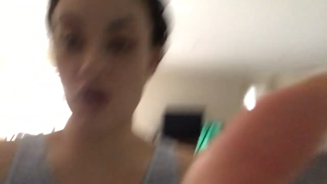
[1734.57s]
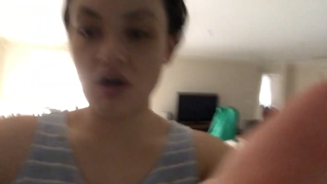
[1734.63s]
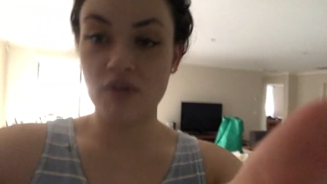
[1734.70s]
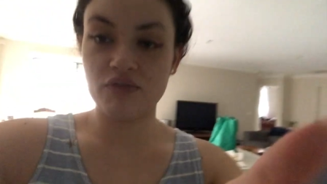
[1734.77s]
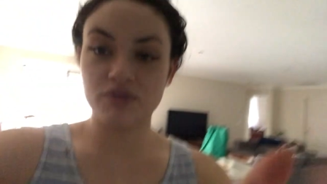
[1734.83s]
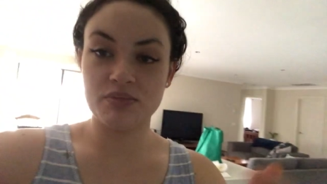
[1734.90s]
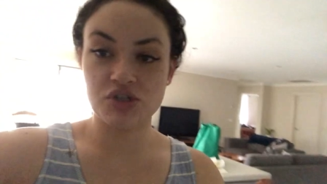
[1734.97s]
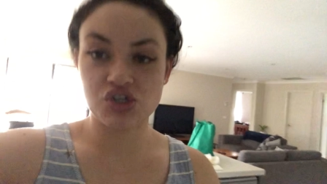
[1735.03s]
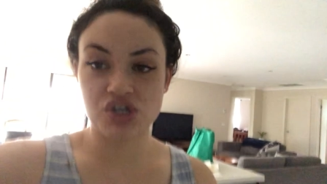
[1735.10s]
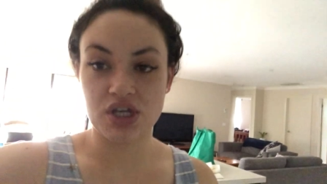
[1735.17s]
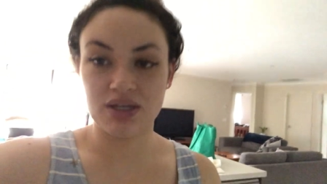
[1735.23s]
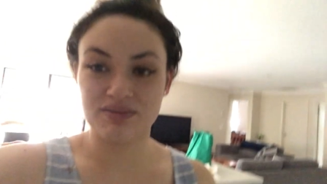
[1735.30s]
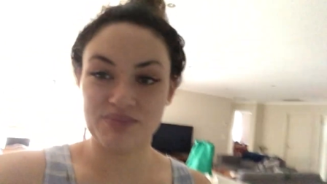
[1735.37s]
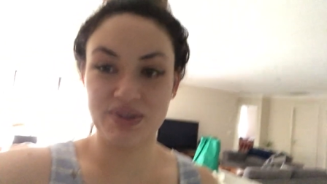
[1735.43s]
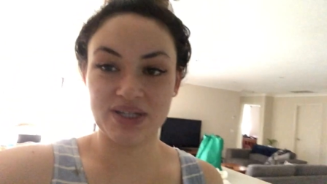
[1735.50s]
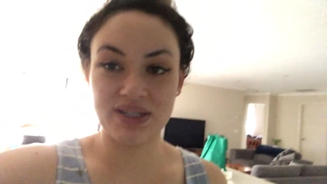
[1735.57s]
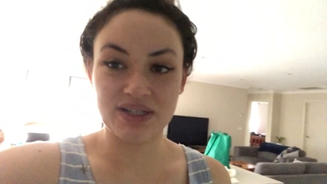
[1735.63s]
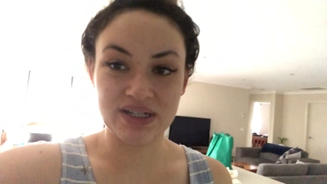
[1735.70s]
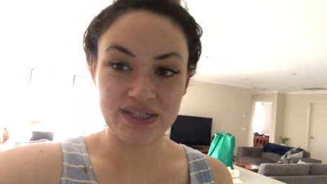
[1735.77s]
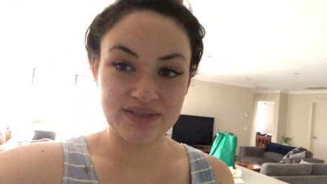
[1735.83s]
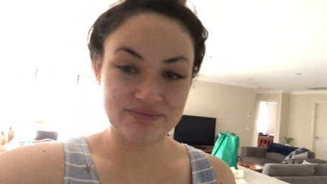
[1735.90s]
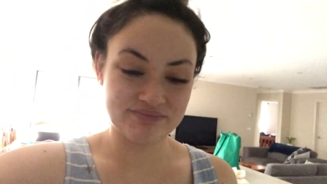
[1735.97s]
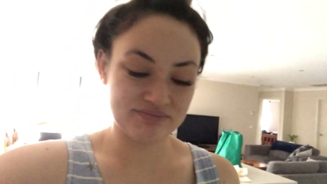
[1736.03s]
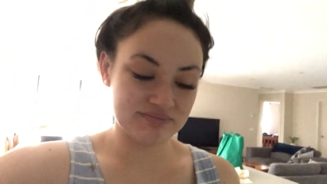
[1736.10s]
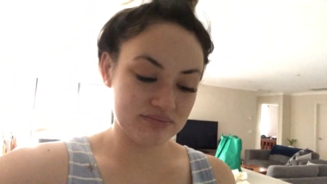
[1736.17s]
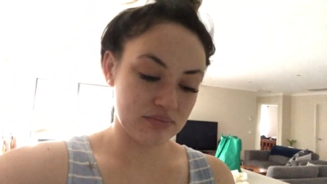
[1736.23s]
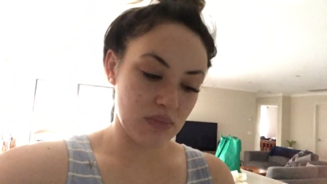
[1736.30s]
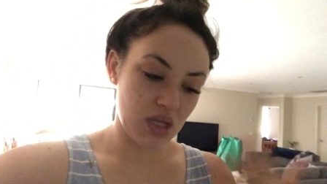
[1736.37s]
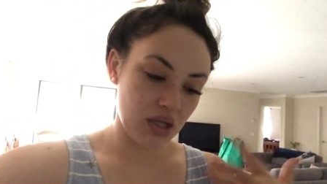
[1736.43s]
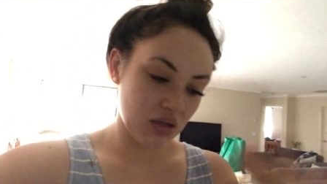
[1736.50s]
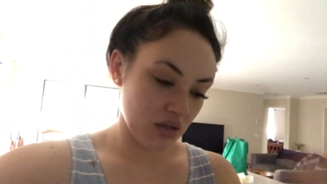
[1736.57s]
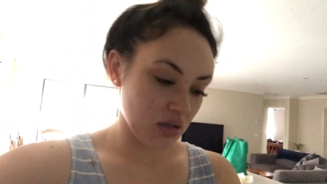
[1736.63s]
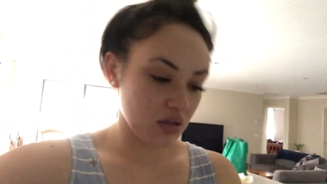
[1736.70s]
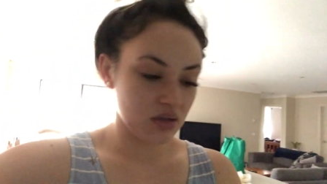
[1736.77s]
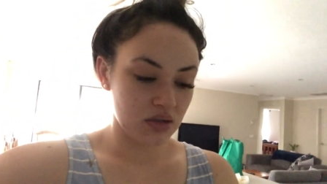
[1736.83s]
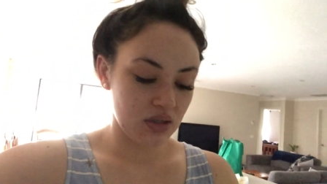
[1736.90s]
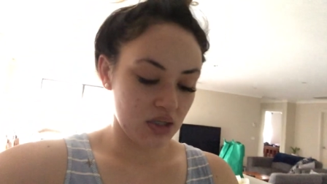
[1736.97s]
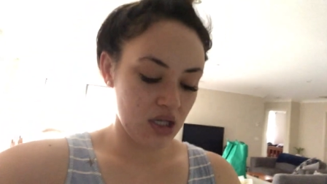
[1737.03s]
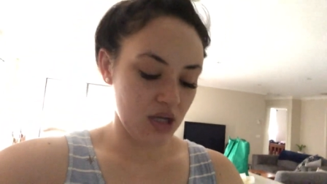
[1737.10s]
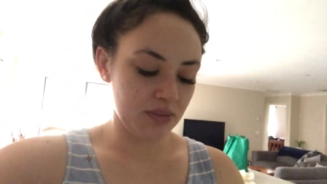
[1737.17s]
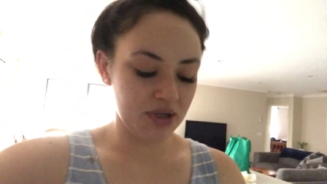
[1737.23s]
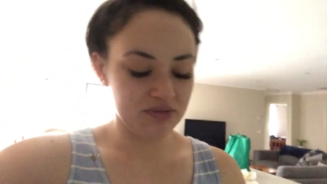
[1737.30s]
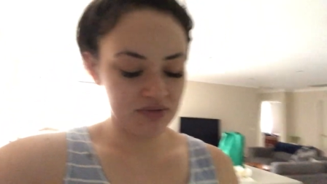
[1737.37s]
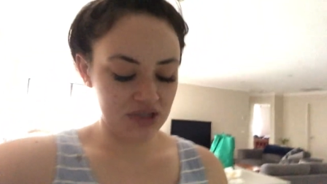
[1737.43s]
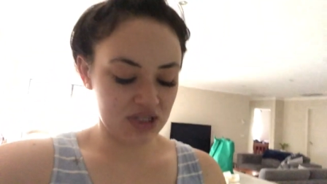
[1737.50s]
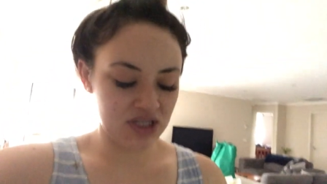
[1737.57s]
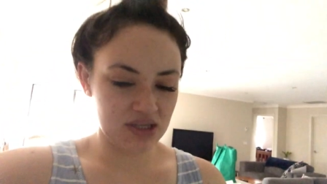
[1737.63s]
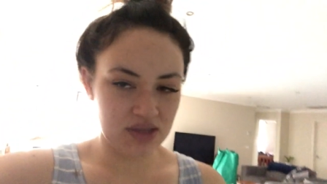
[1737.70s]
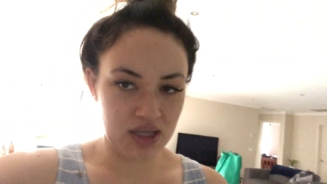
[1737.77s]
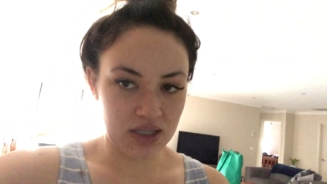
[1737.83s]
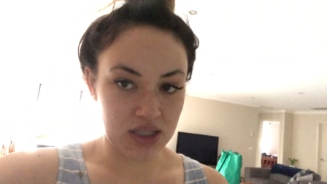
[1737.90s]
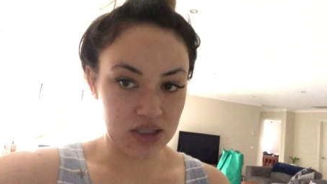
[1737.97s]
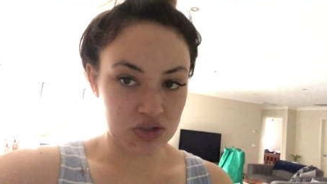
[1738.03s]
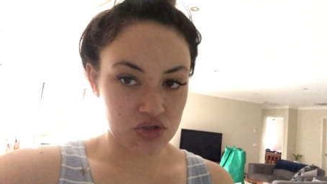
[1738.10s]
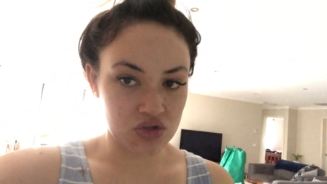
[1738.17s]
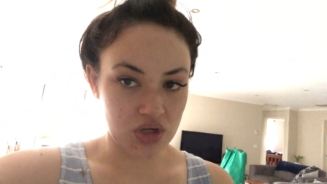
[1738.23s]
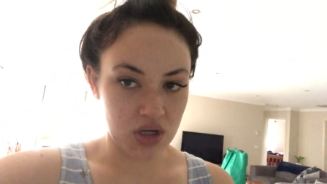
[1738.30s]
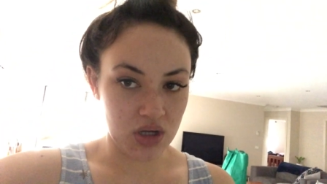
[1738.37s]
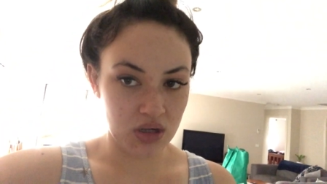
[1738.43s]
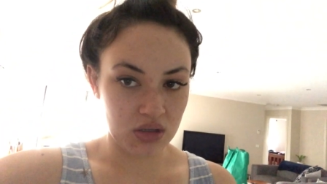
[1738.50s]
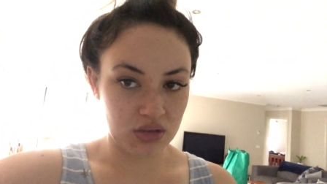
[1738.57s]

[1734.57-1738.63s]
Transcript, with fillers: coffee machine, but like, am I really that extra?